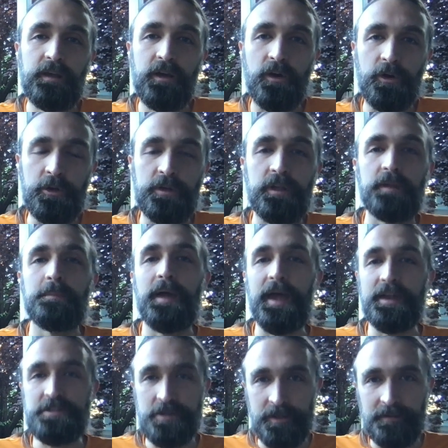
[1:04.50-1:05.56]
or you could
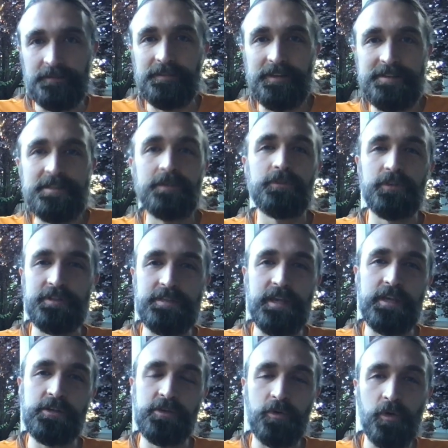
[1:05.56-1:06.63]
imagine a
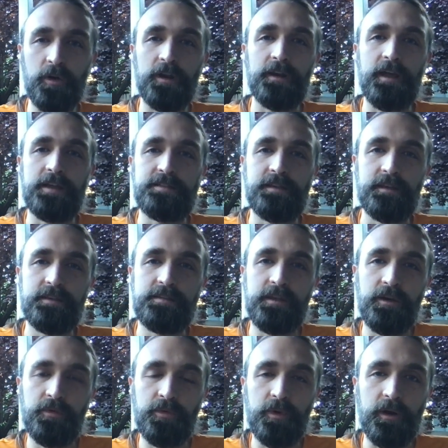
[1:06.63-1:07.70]
civilization organizing
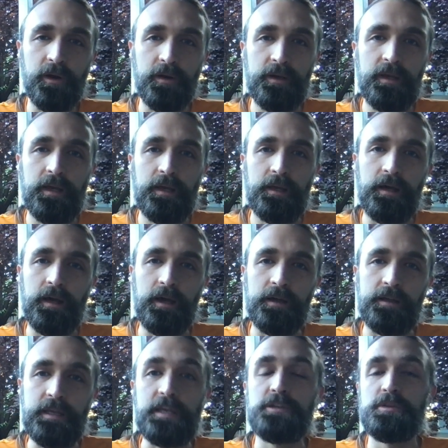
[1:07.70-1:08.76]
itself where
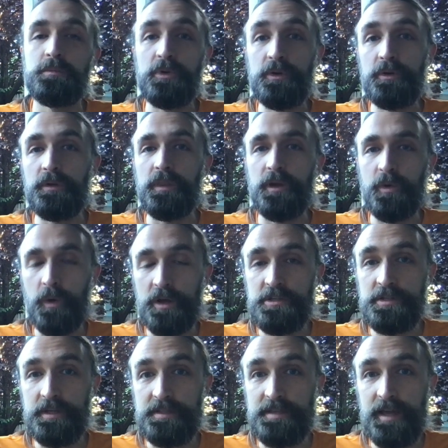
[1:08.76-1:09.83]
each moon the
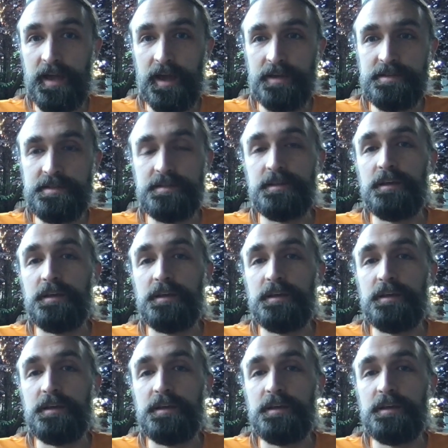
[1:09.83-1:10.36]
question is asked,